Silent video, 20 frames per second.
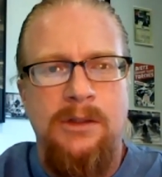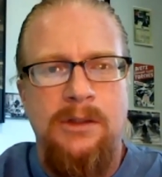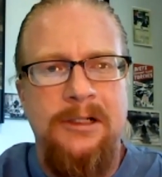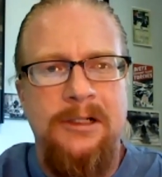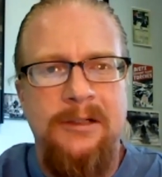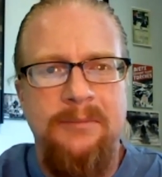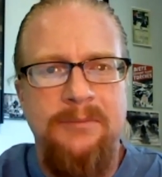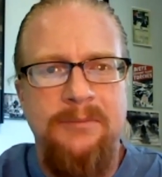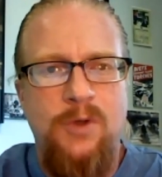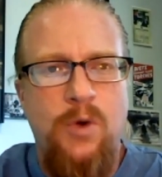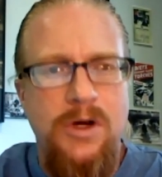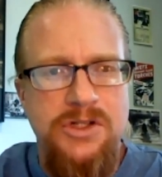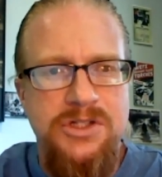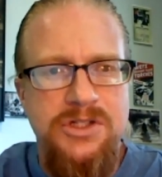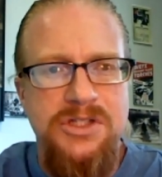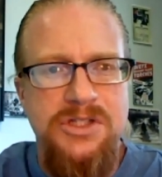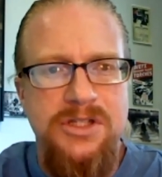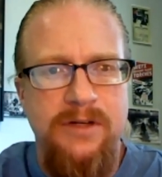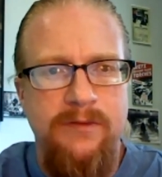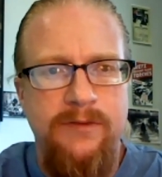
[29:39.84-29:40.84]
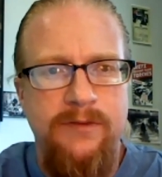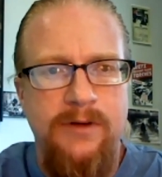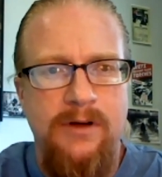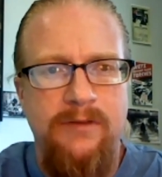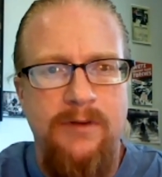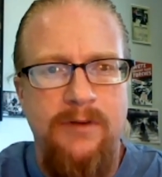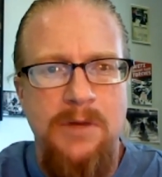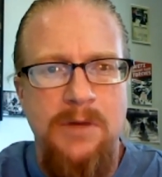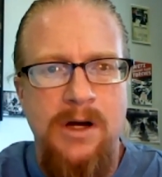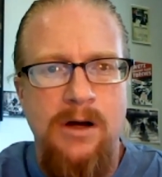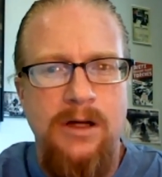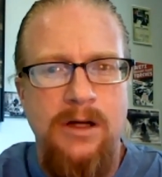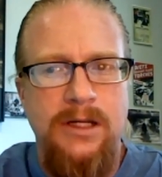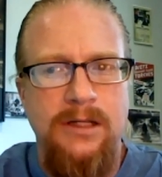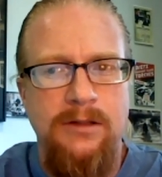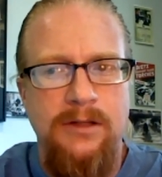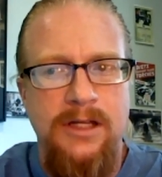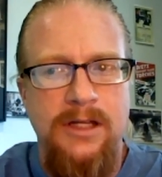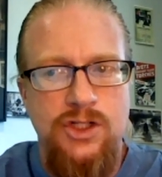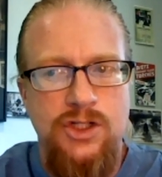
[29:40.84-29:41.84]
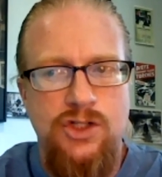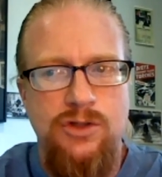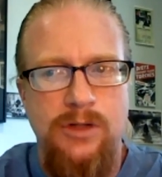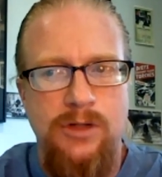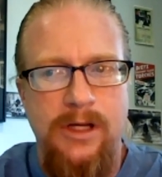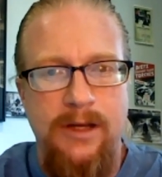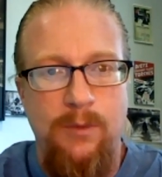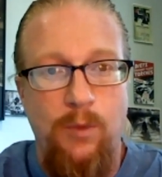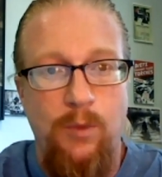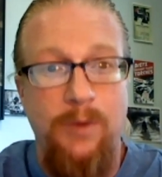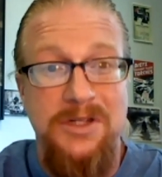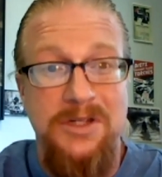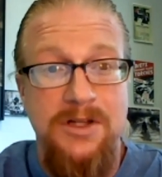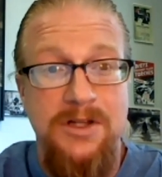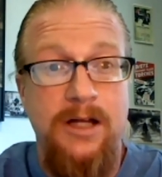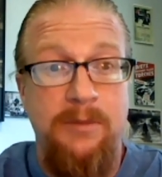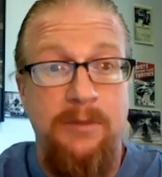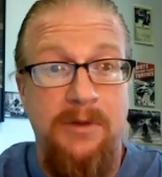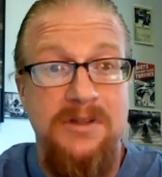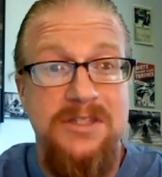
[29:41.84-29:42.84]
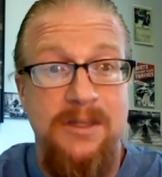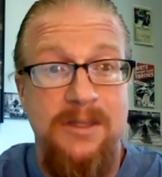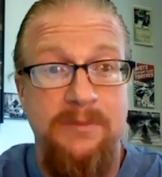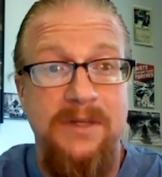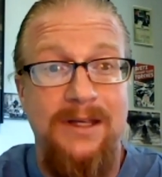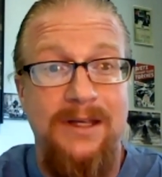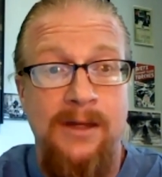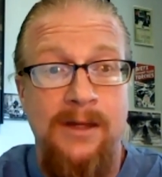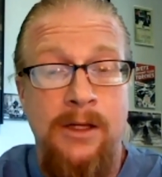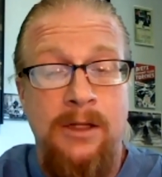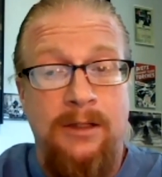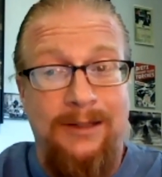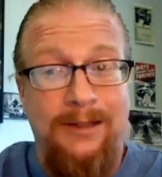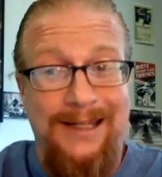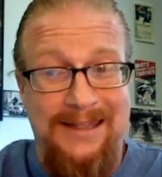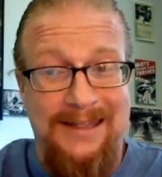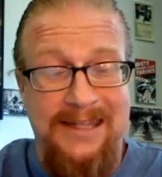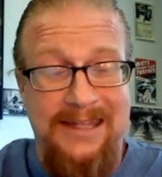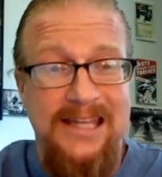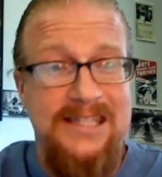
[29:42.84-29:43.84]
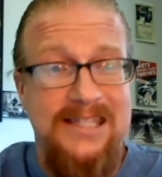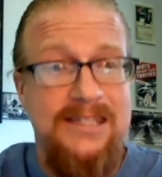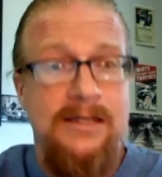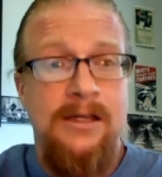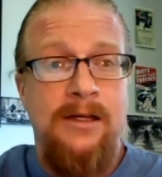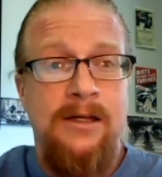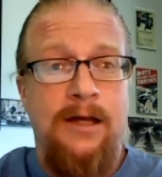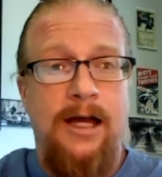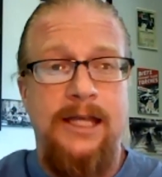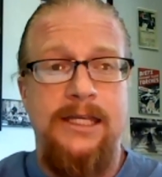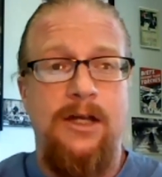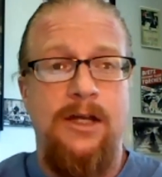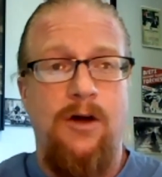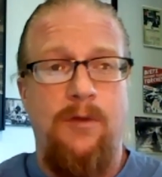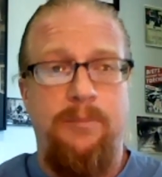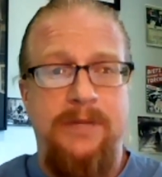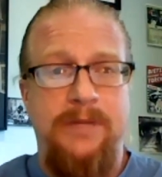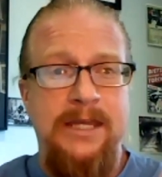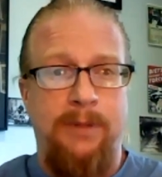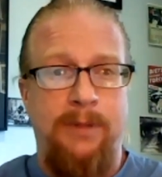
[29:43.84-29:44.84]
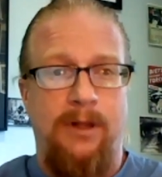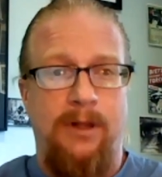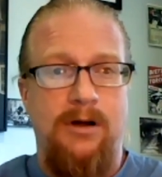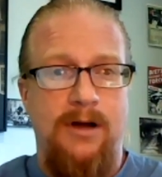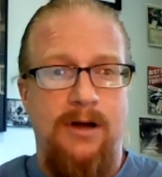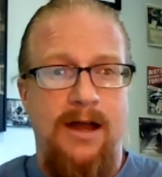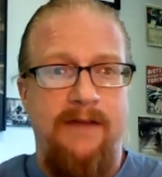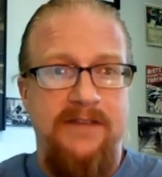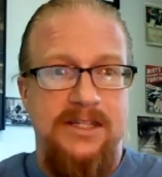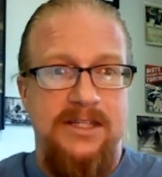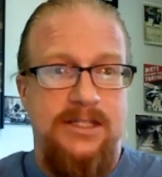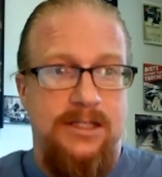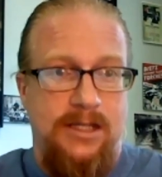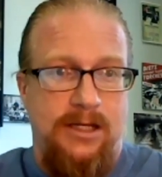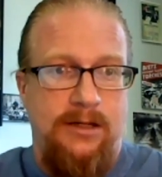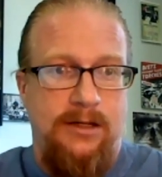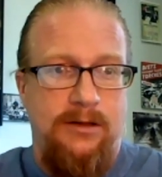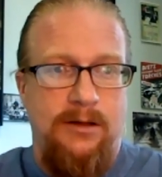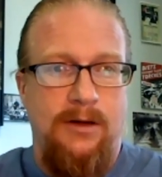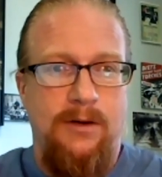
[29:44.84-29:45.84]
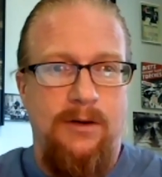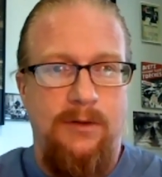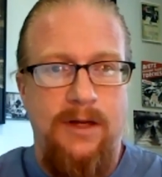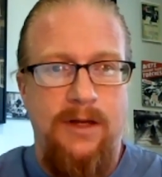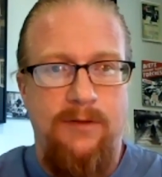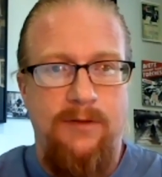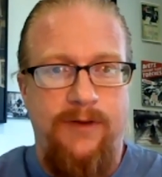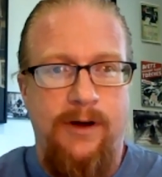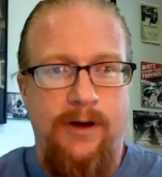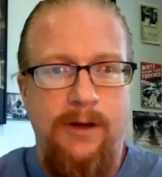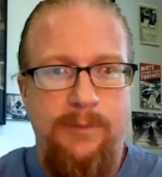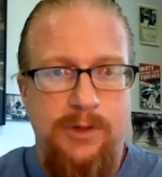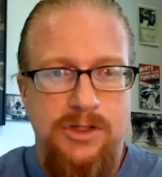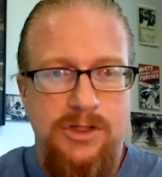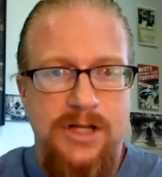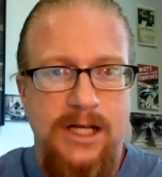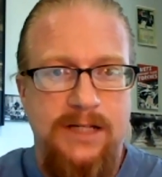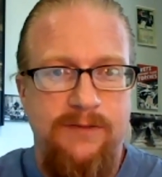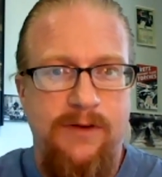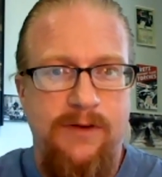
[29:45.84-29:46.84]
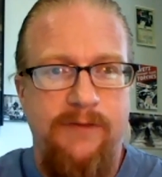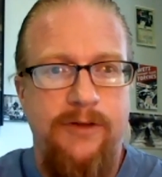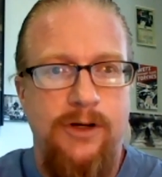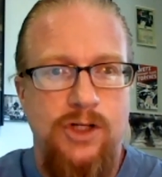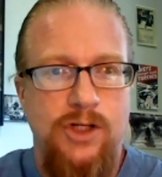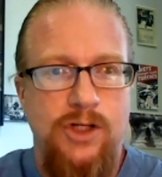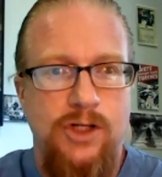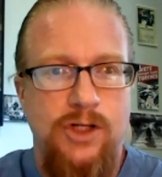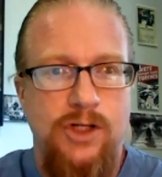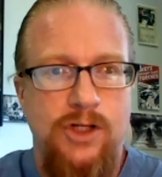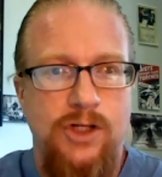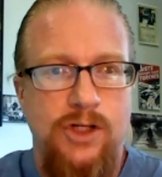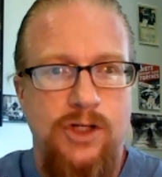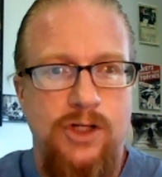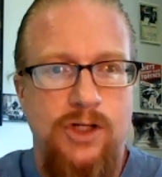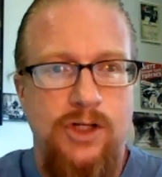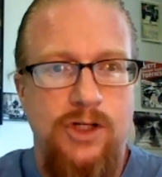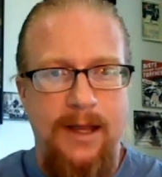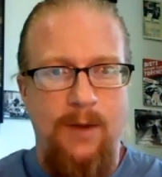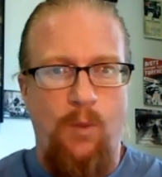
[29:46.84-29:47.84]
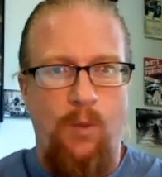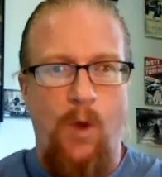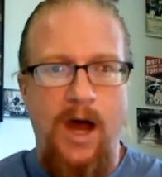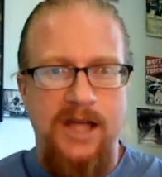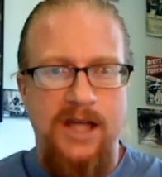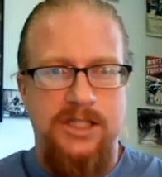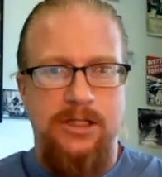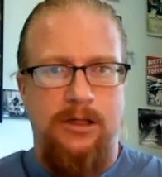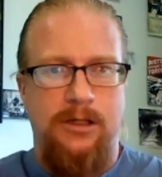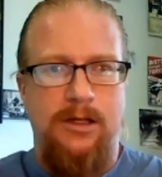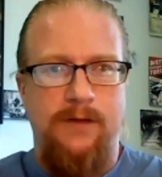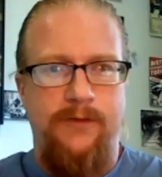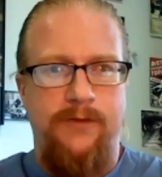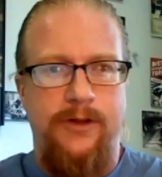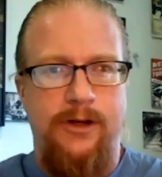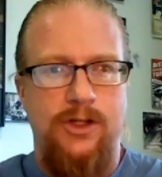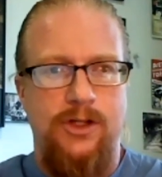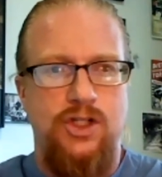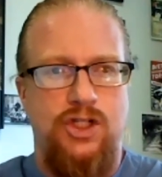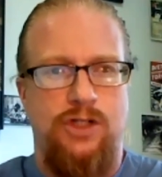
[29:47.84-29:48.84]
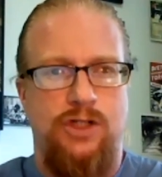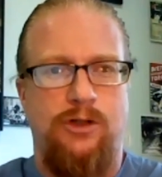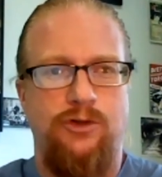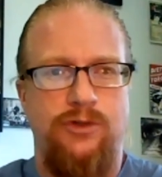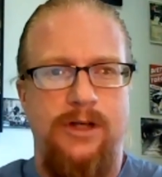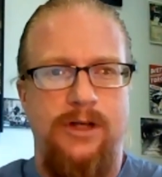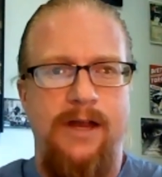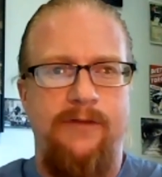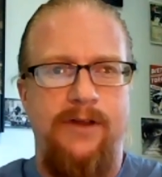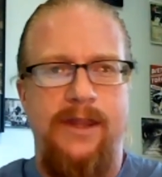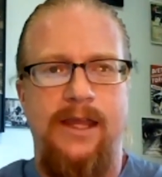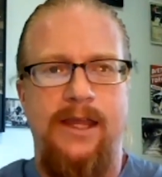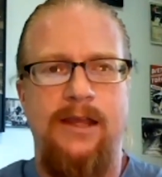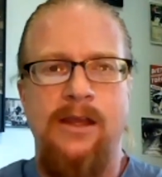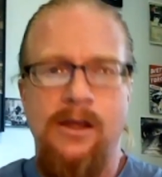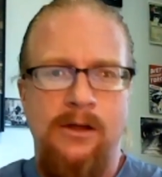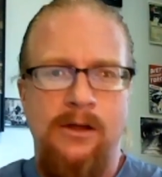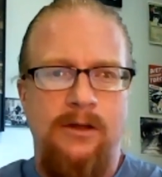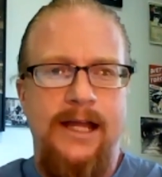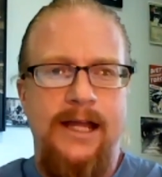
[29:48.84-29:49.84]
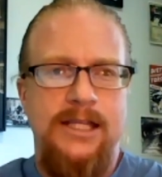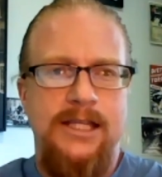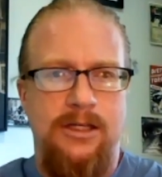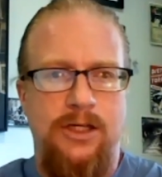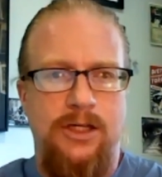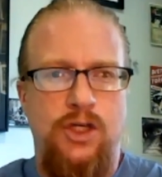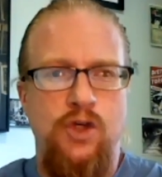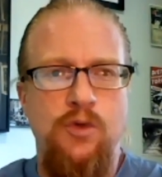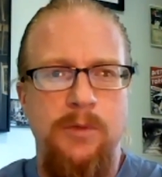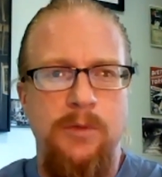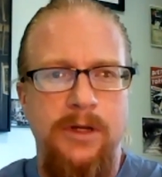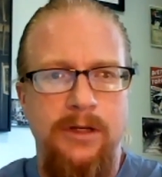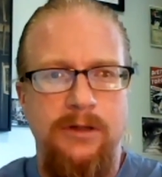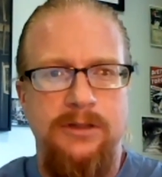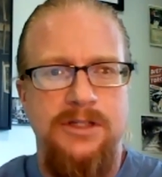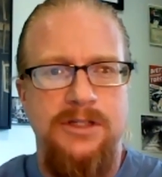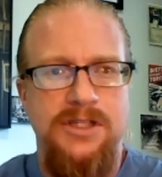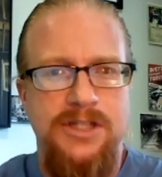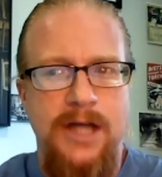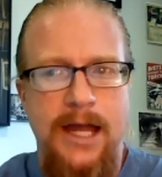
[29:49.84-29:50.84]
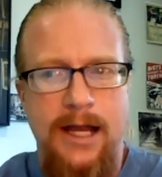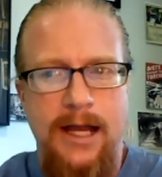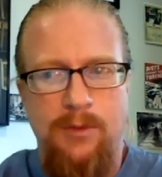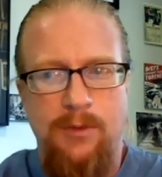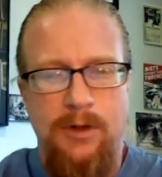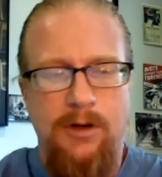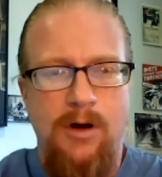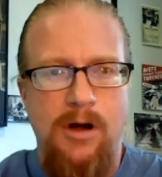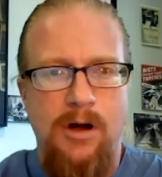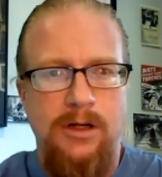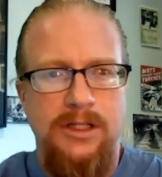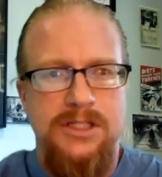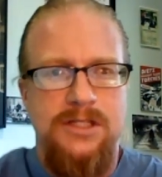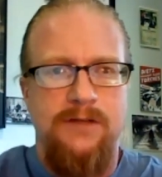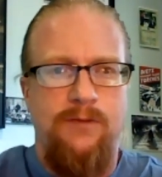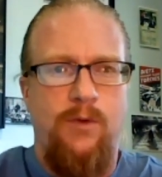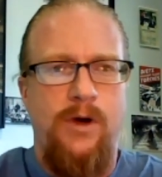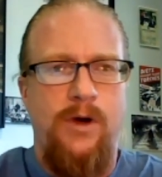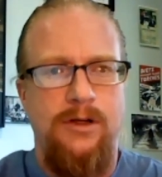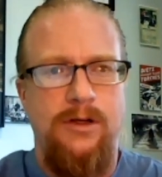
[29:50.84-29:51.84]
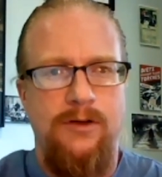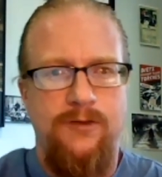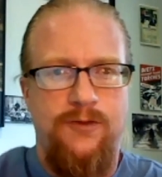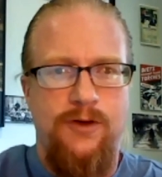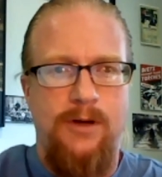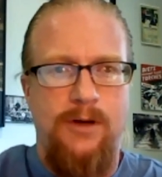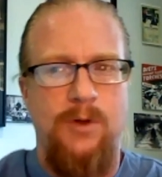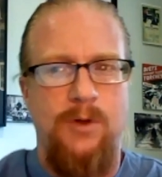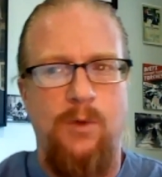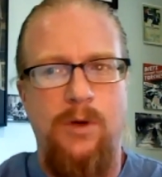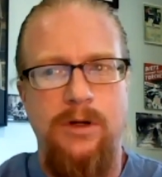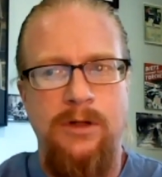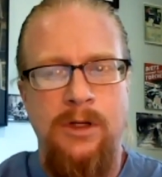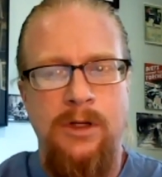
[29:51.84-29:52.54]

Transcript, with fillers: um, questions of, of American history. And when we talk about something like this, uh, you know, people are obviously uh, uh very protective of their children and, and want to give their children everything. That's a human desire, regardless of where you're from or what,